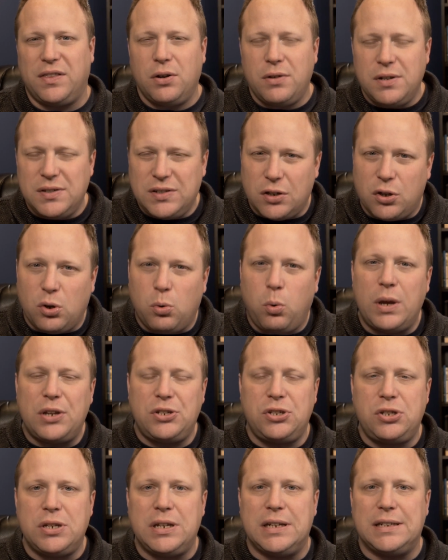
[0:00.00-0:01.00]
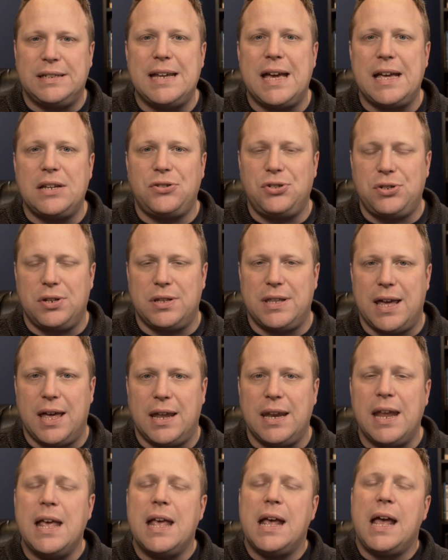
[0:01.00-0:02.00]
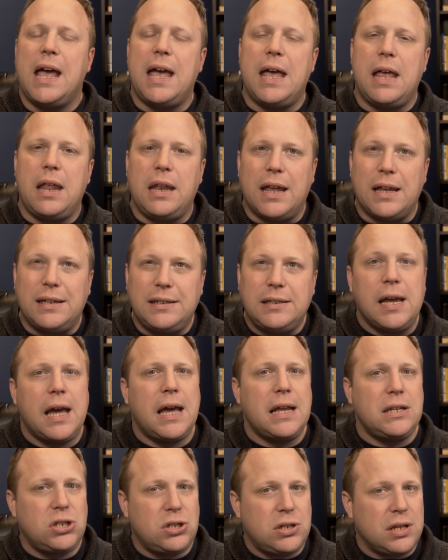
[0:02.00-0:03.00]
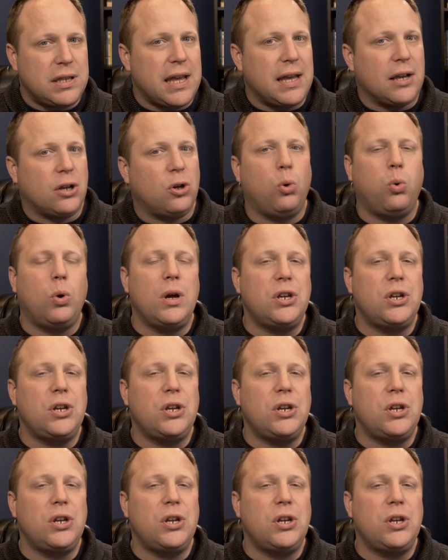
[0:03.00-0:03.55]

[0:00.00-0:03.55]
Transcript: there is a question attached to that, and attached to that